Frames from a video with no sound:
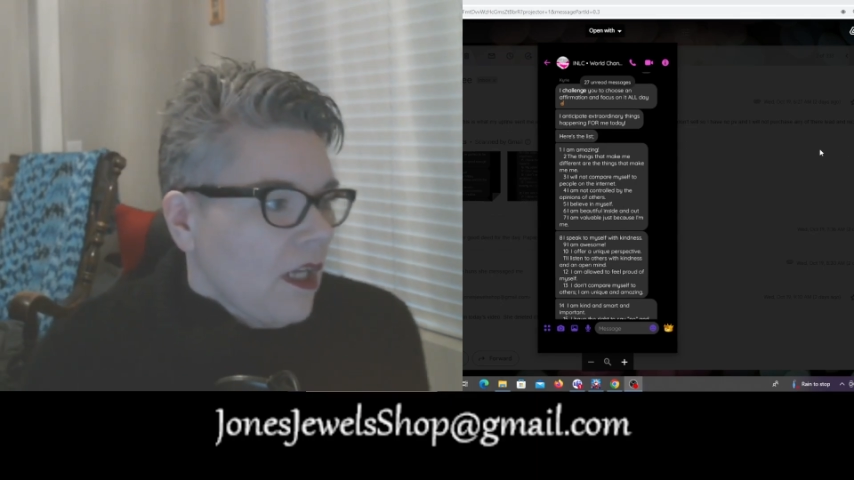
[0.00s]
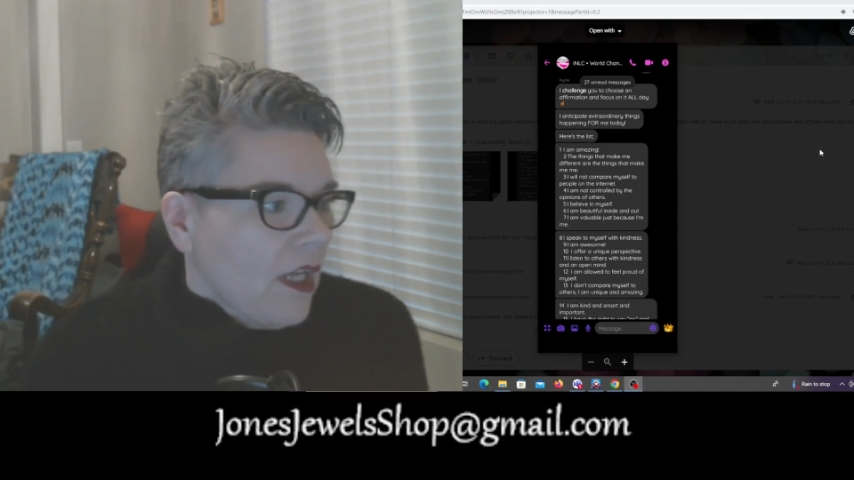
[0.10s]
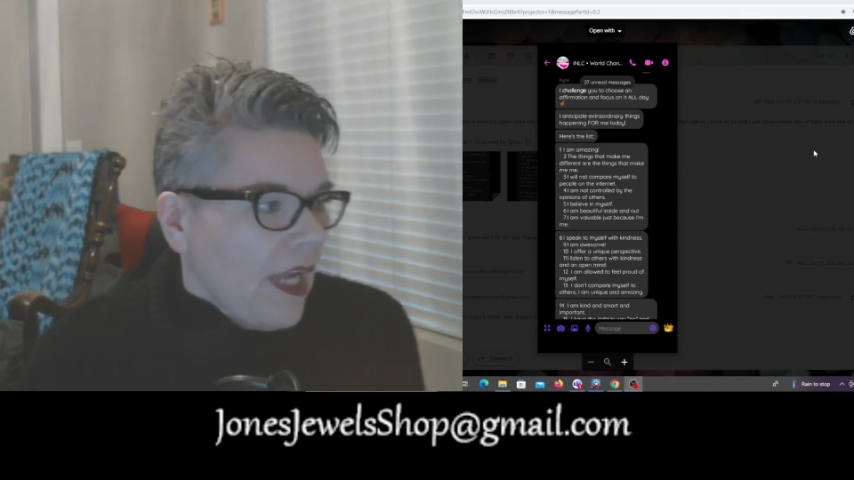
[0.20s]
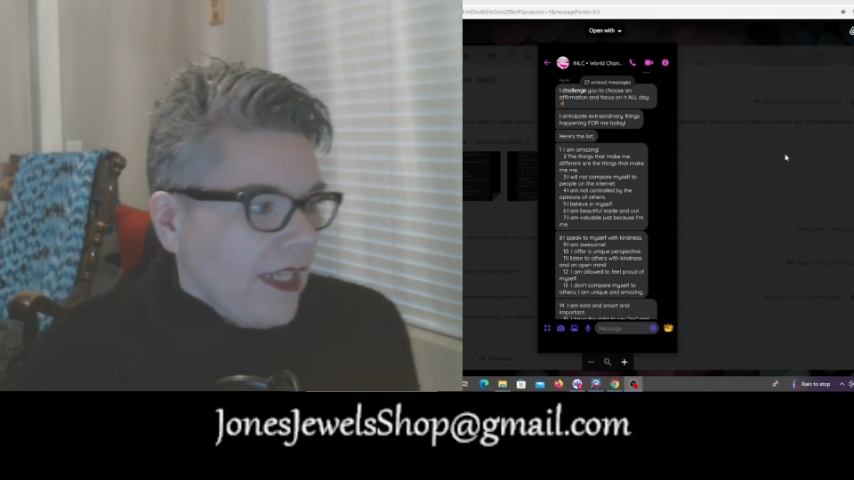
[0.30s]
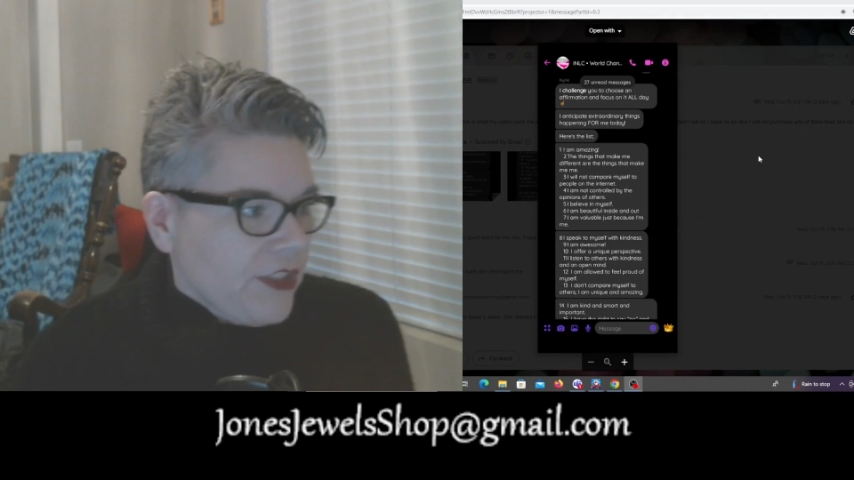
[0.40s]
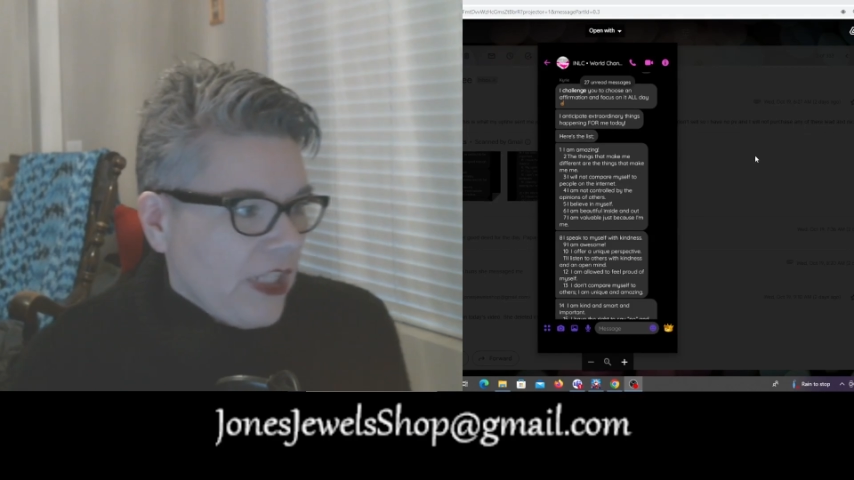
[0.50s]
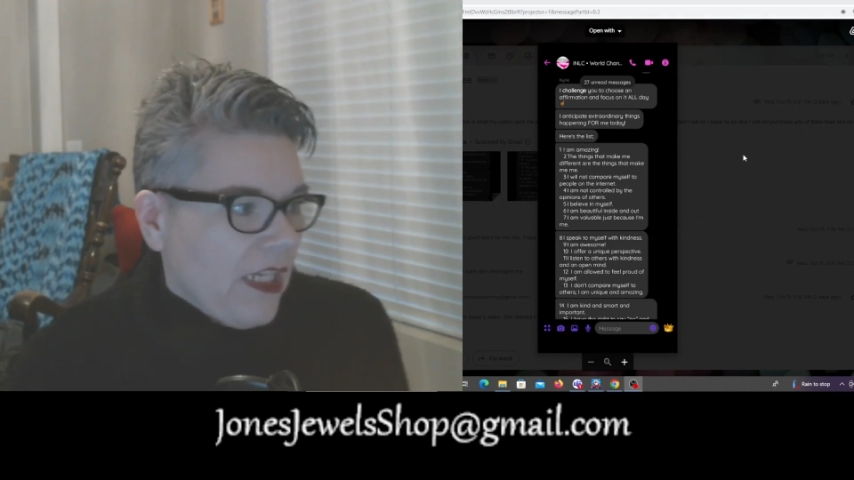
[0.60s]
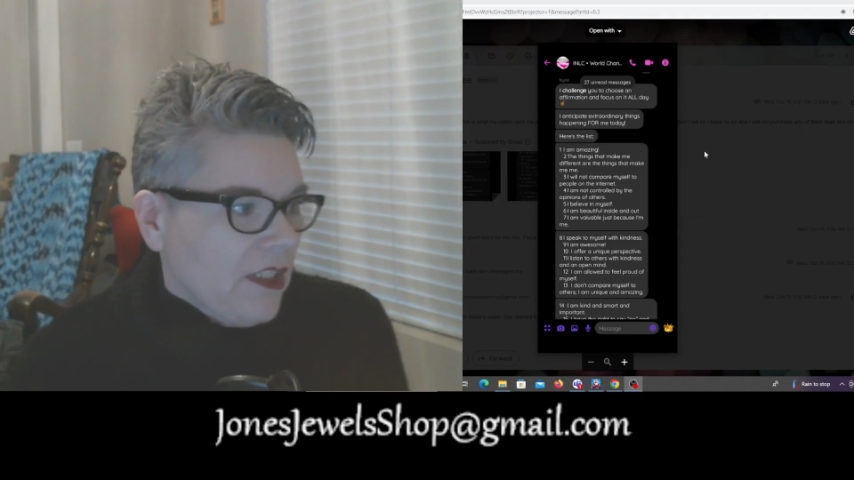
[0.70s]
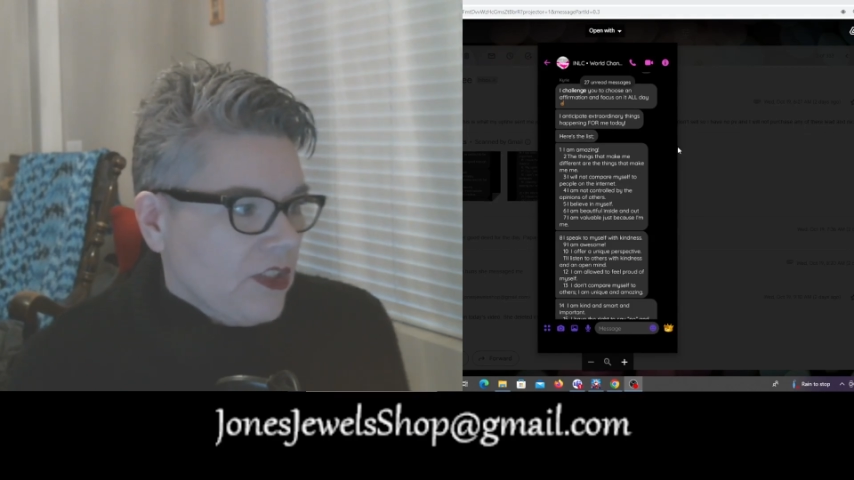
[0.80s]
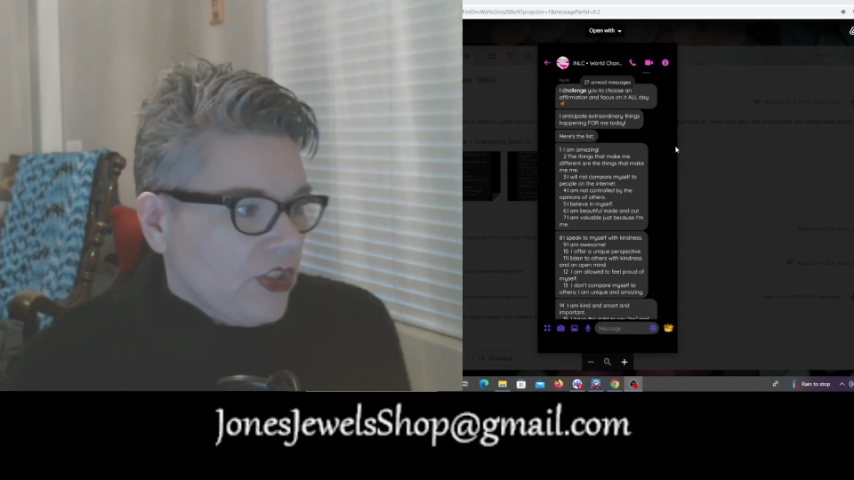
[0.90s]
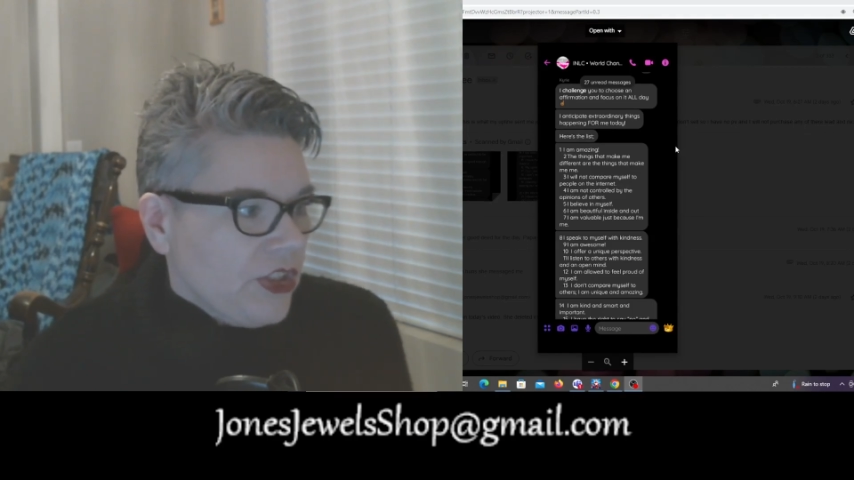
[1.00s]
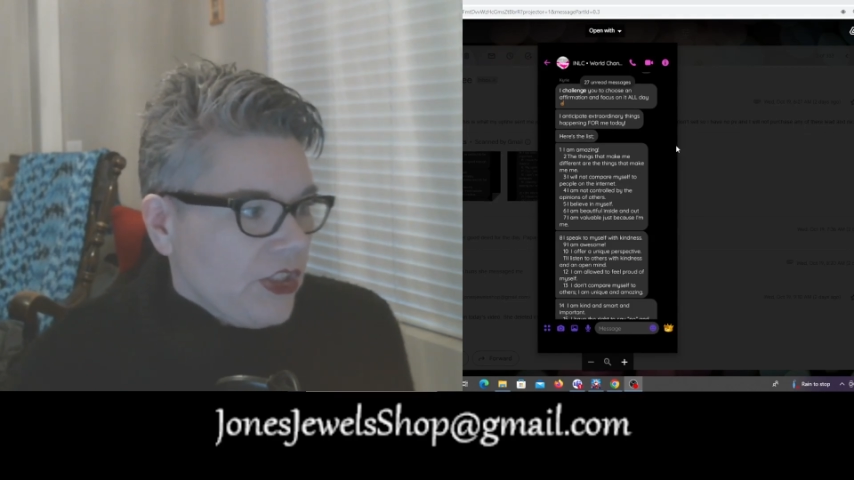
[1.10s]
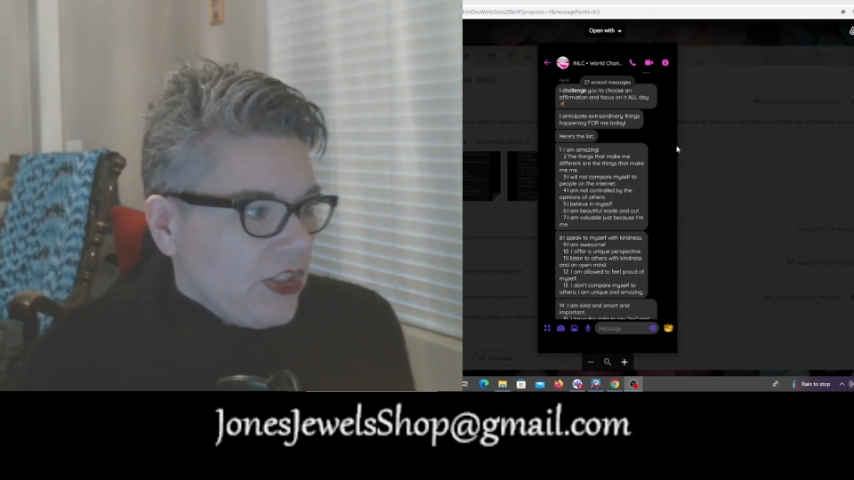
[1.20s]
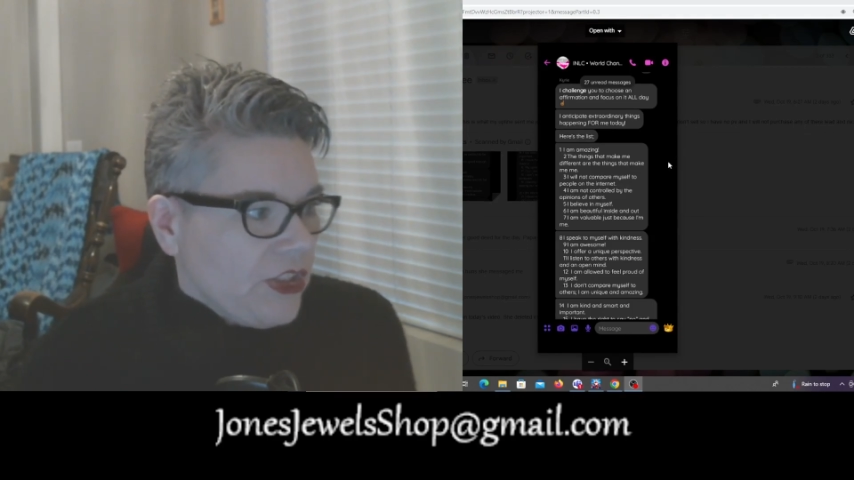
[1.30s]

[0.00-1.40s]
I challenge you to